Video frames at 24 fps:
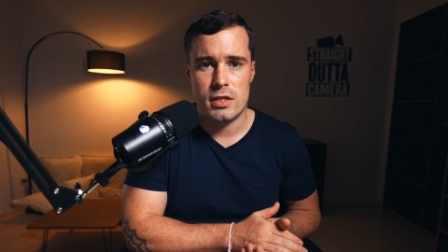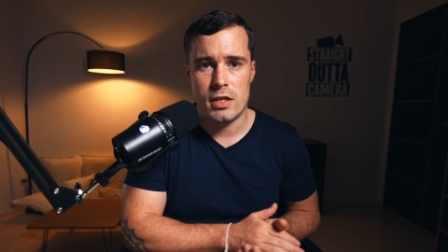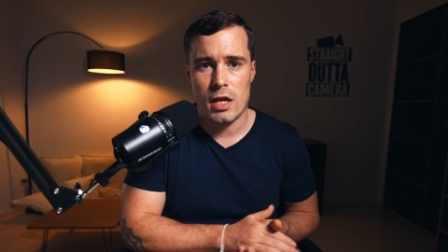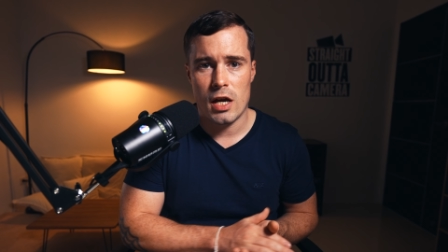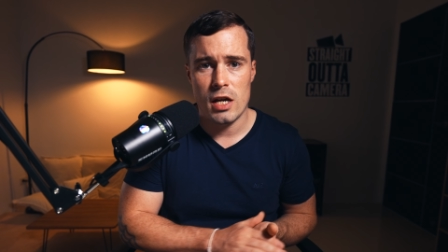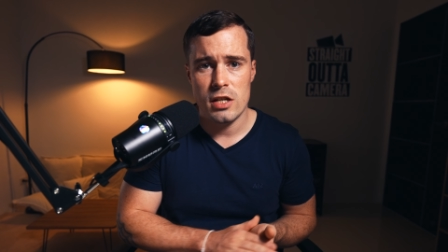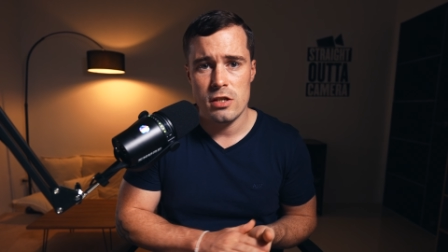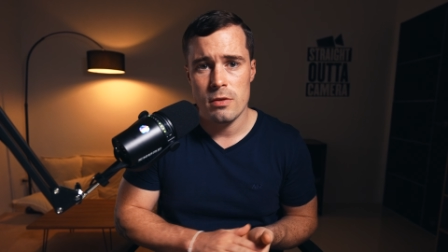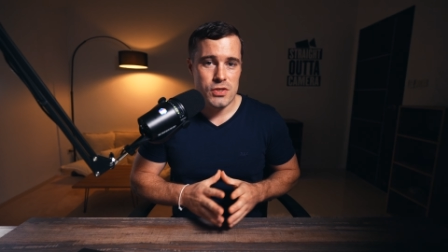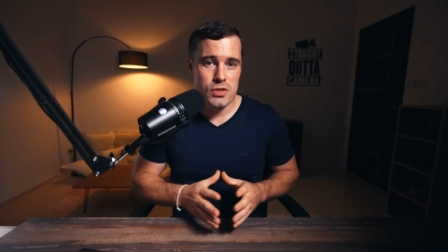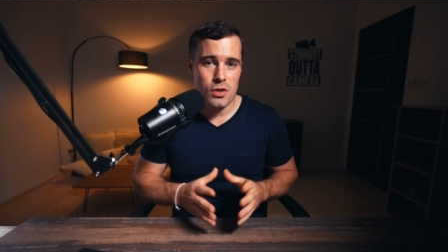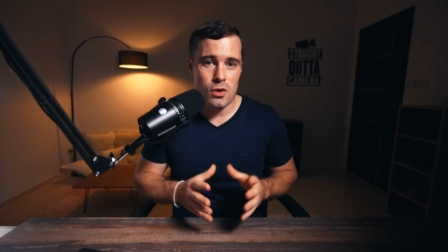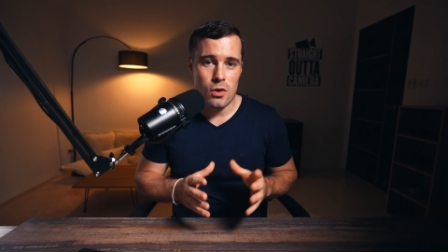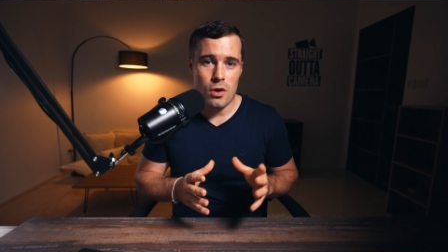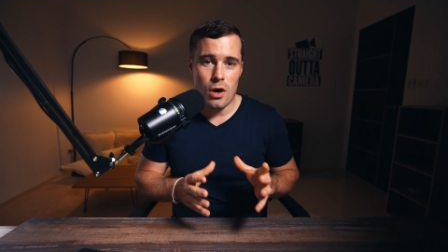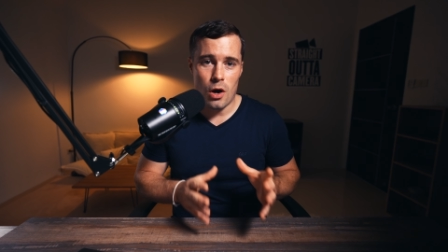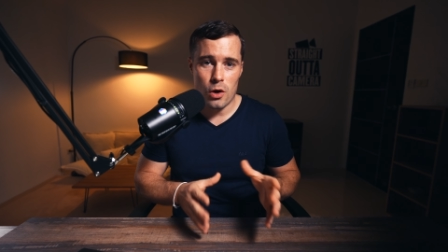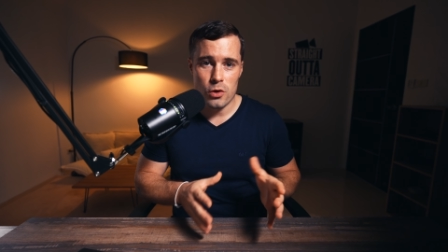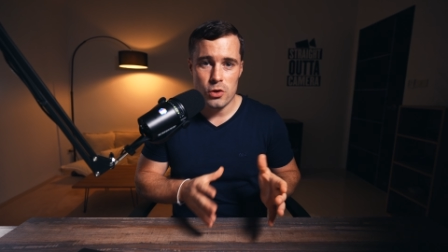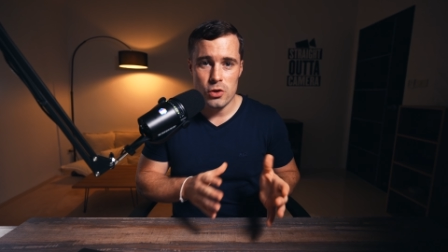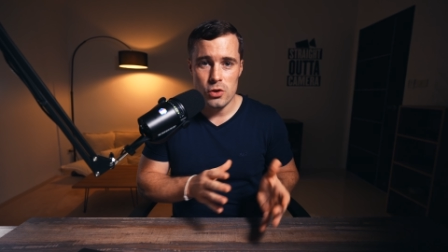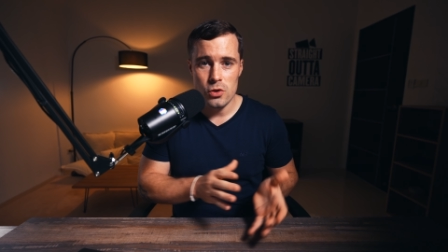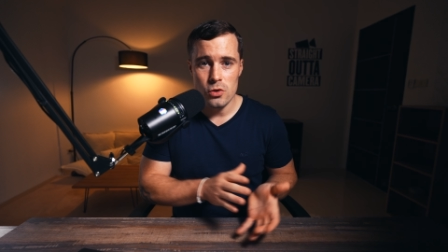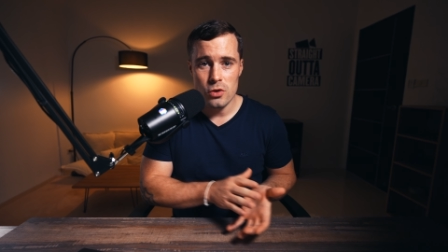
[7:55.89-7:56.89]
that. So how
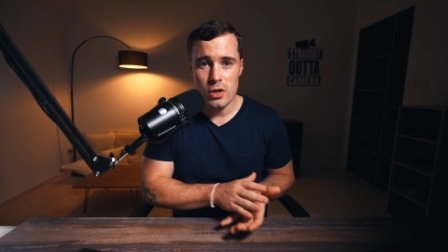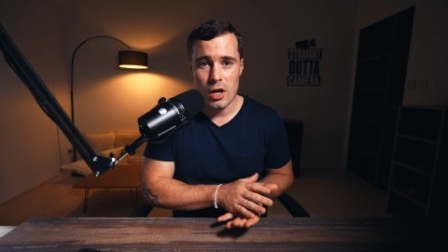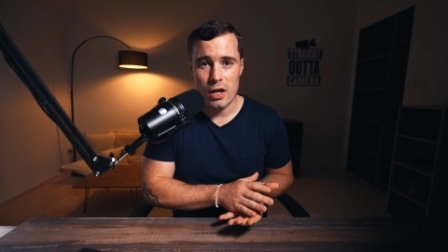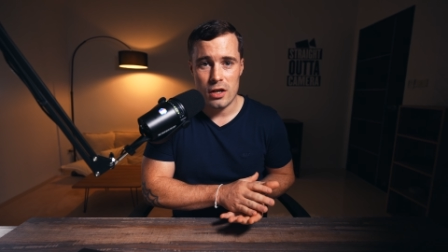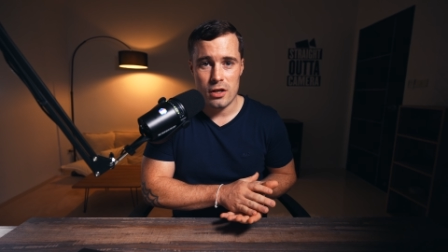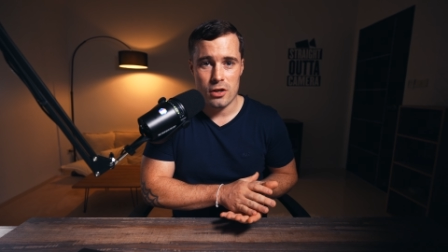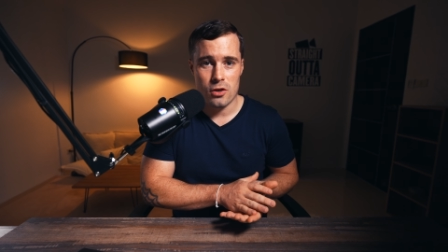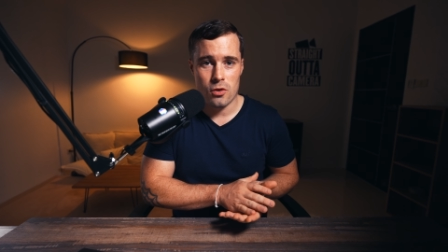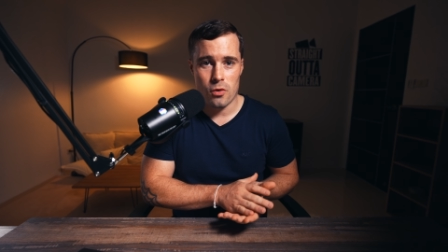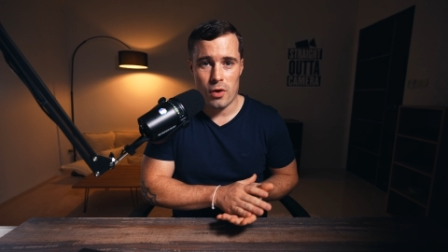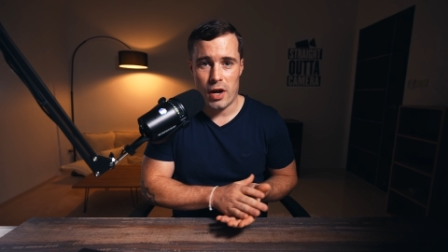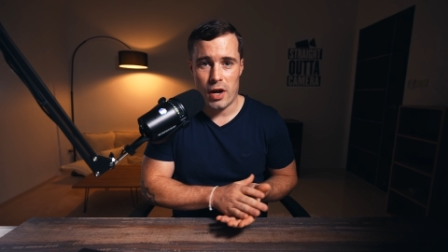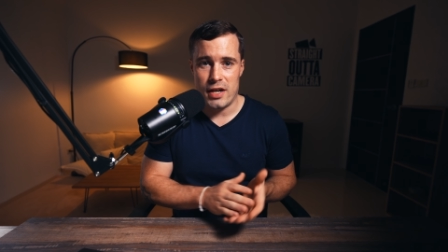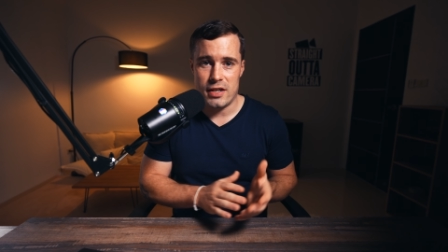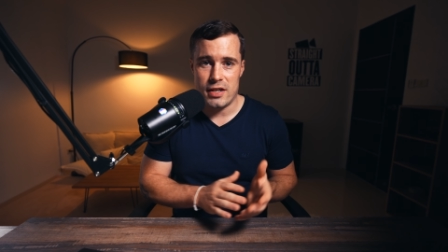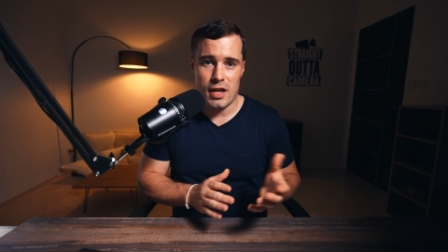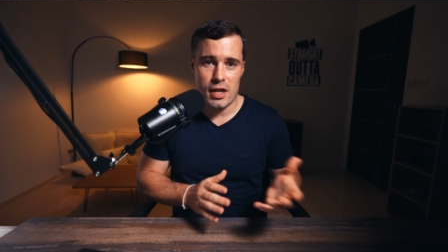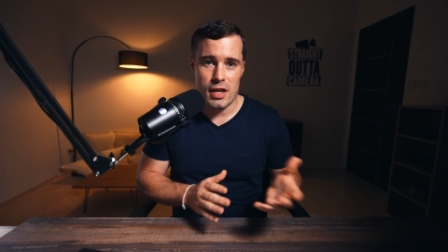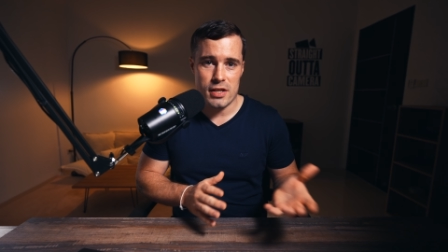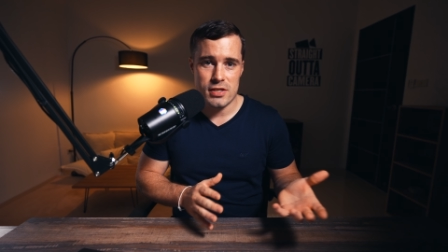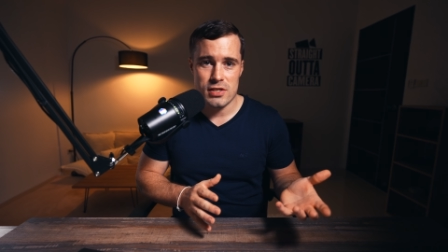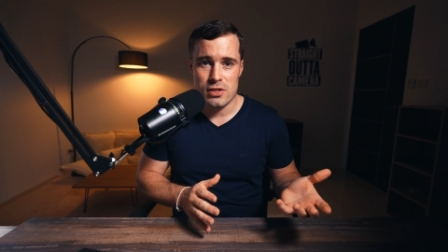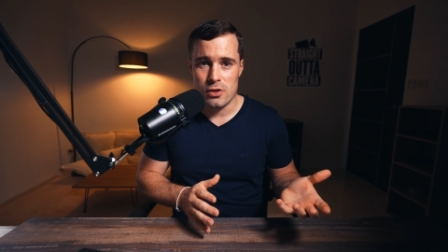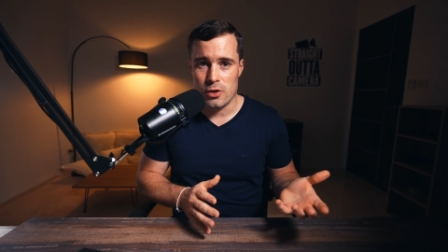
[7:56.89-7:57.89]
do you color grade
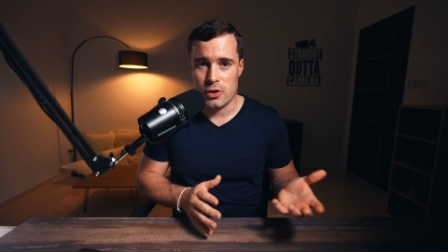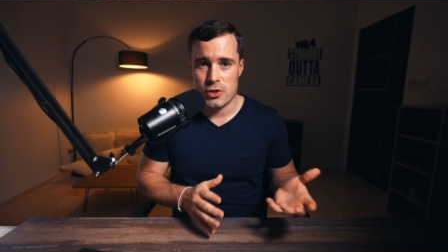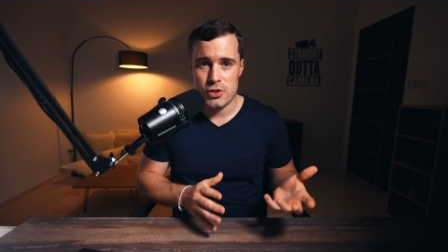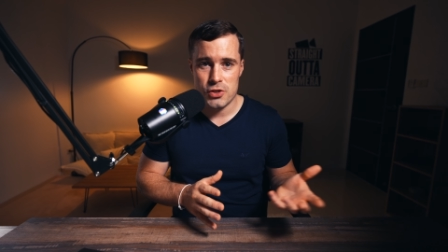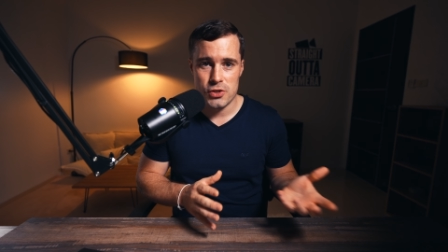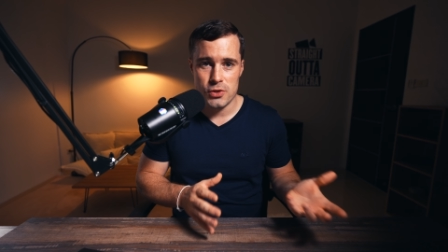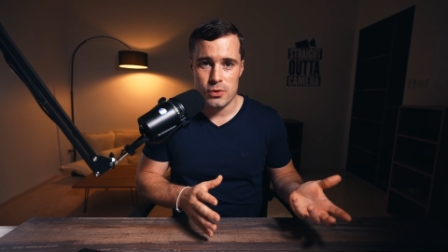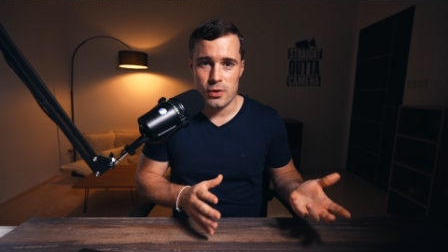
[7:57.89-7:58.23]
S-LOG2